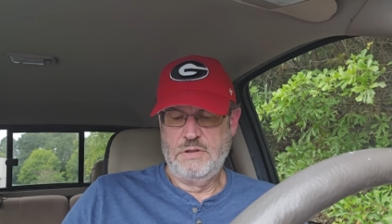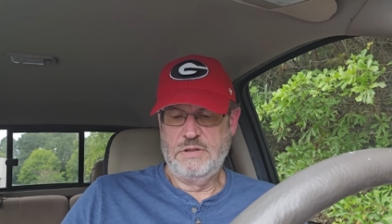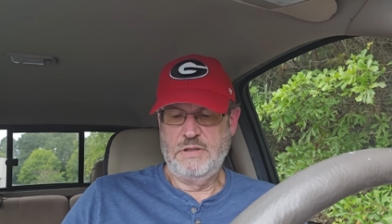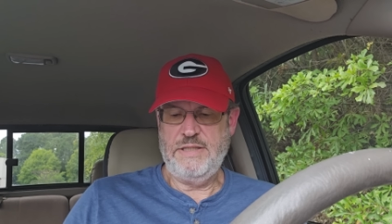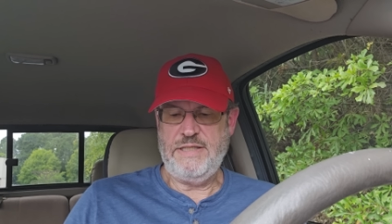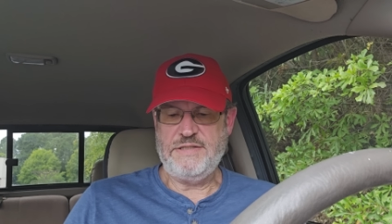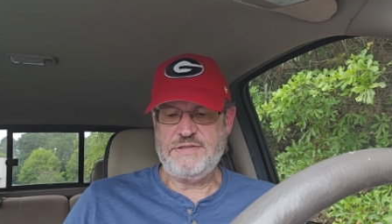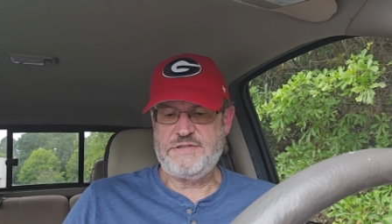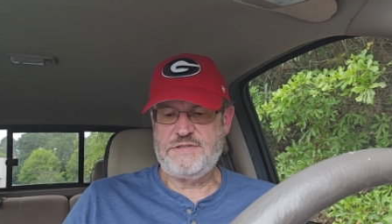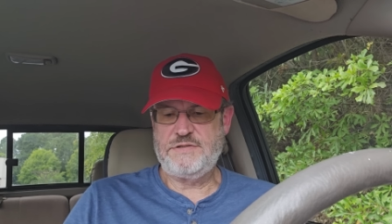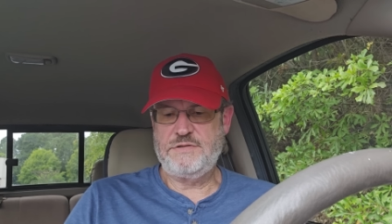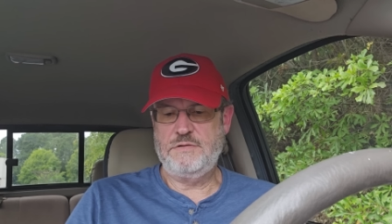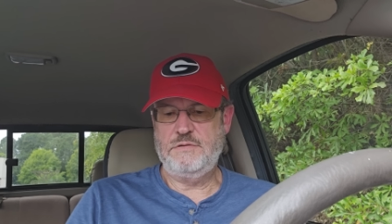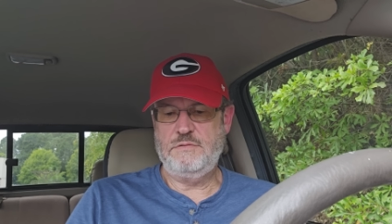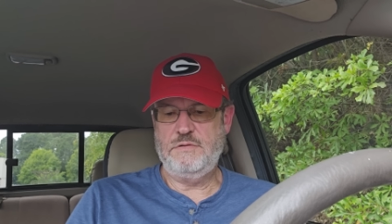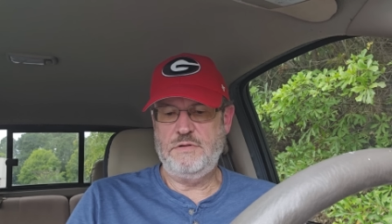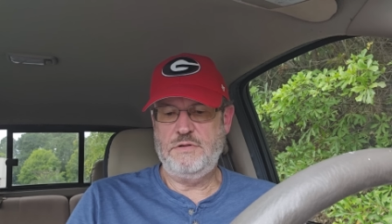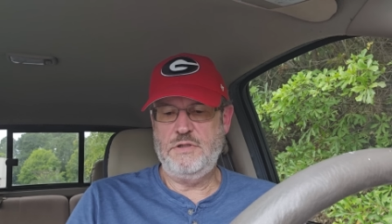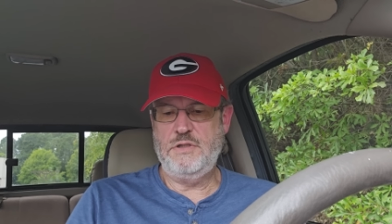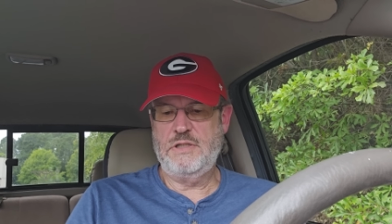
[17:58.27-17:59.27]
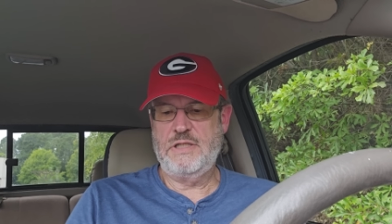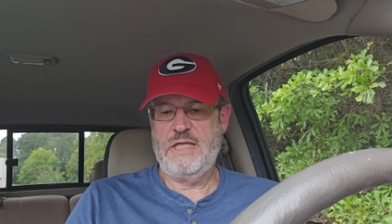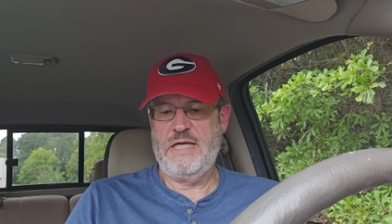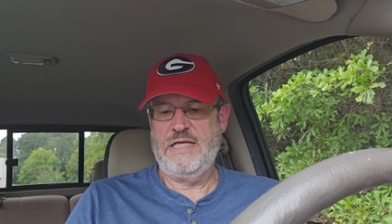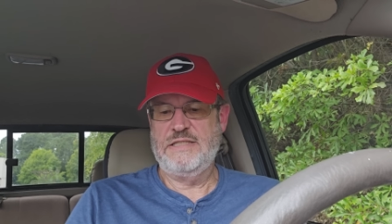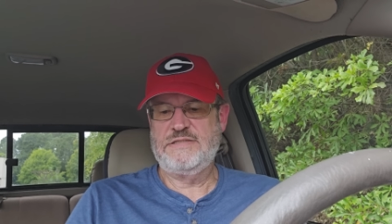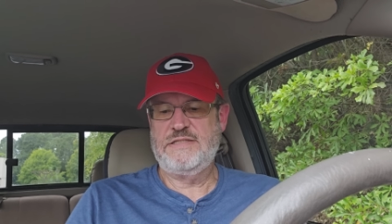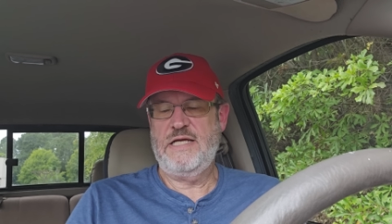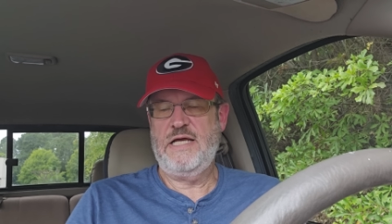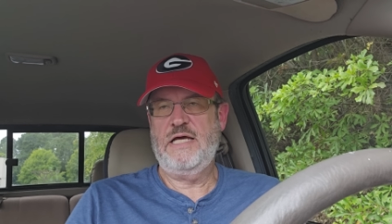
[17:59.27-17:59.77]
let's
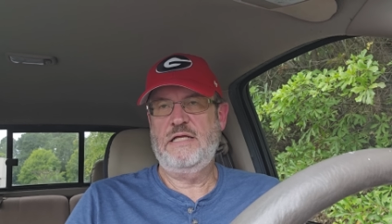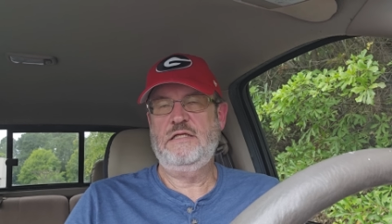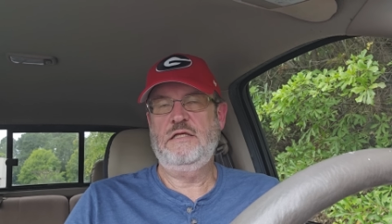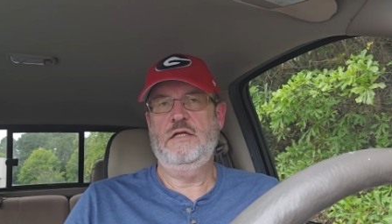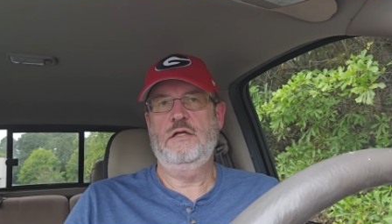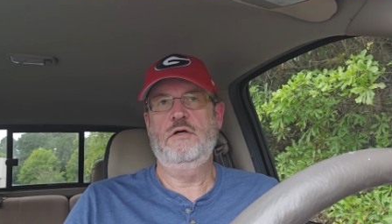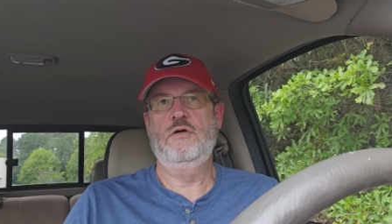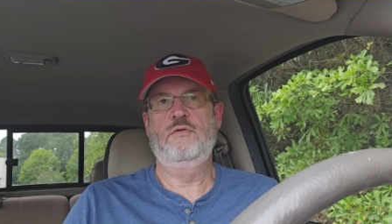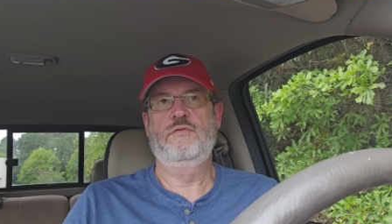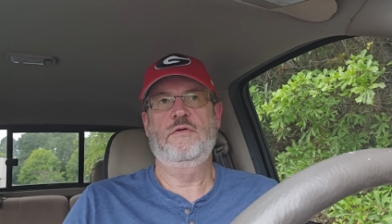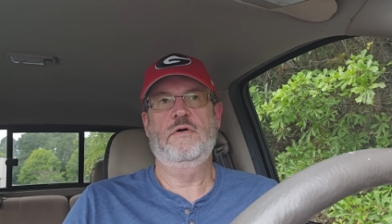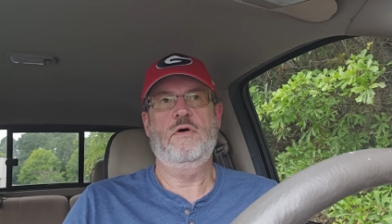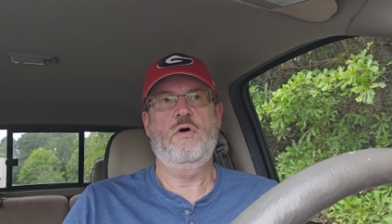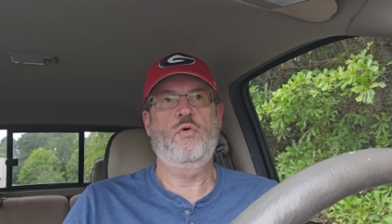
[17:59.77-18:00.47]
utilize that. You know, the